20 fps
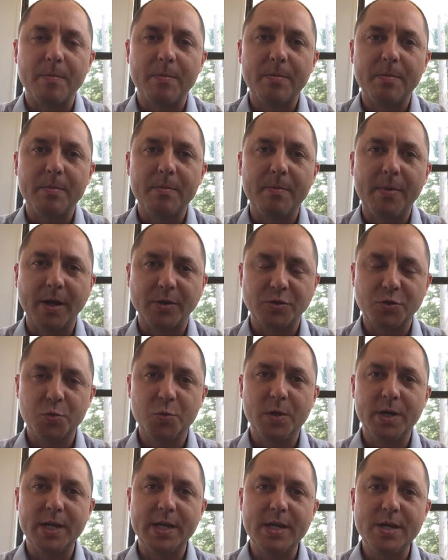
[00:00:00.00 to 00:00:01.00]
About
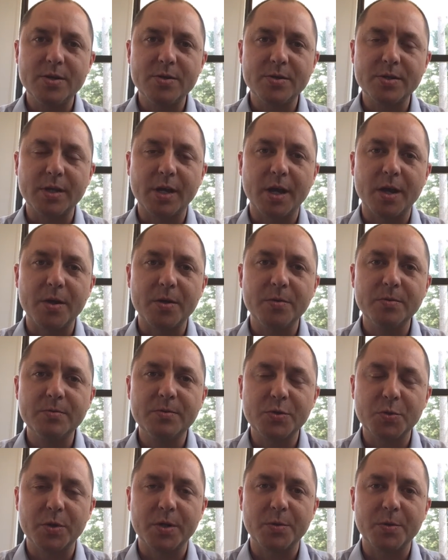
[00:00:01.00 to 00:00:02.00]
20 years ago,
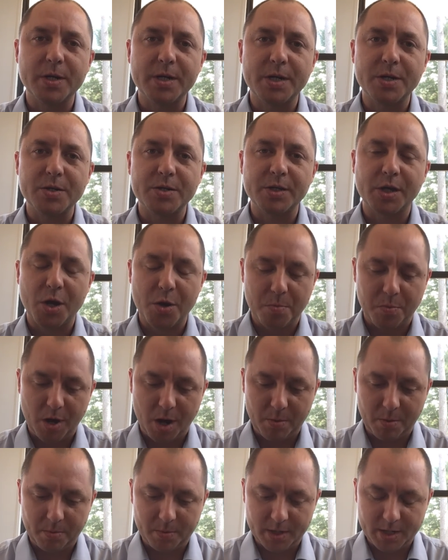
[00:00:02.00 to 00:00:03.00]
21 years ago
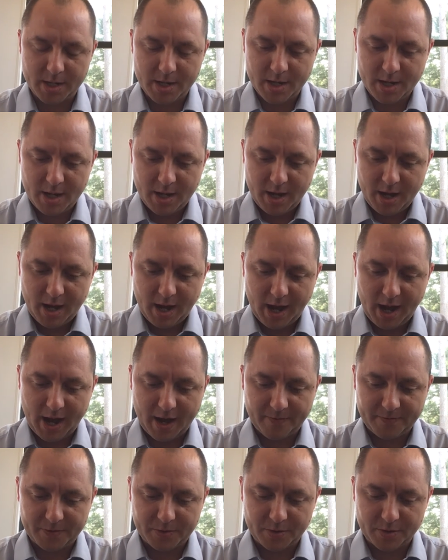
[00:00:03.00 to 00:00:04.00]
probably,
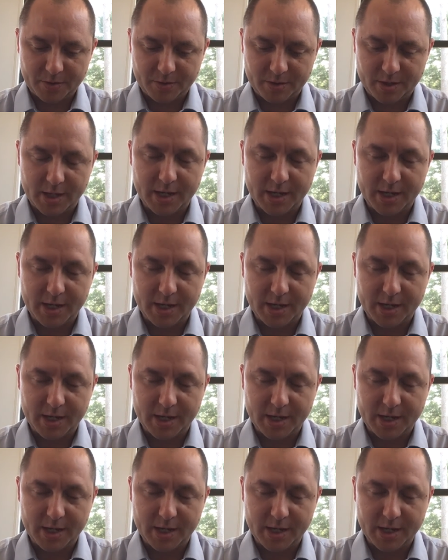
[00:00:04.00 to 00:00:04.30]
after the